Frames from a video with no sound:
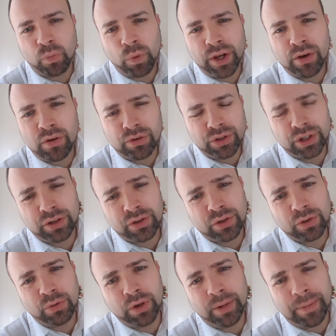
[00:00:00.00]
we're not just
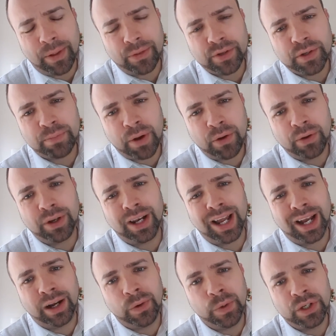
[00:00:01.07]
talking about the spoken
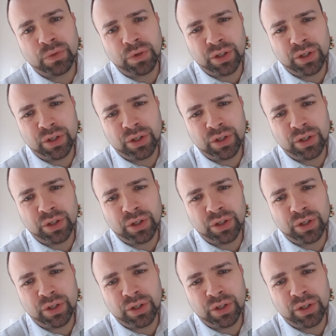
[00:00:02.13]
language,